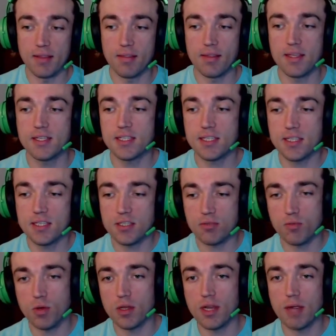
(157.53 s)
This is
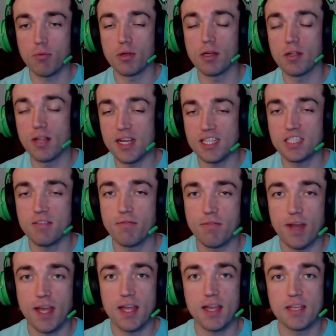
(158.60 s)
what I would
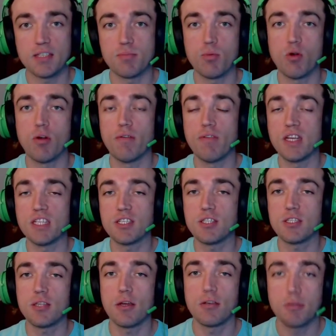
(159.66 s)
classify as more of a
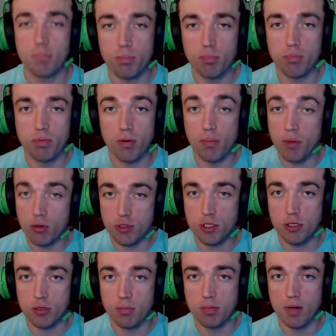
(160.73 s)
stunt
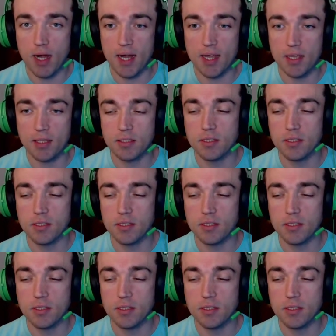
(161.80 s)
promotional product.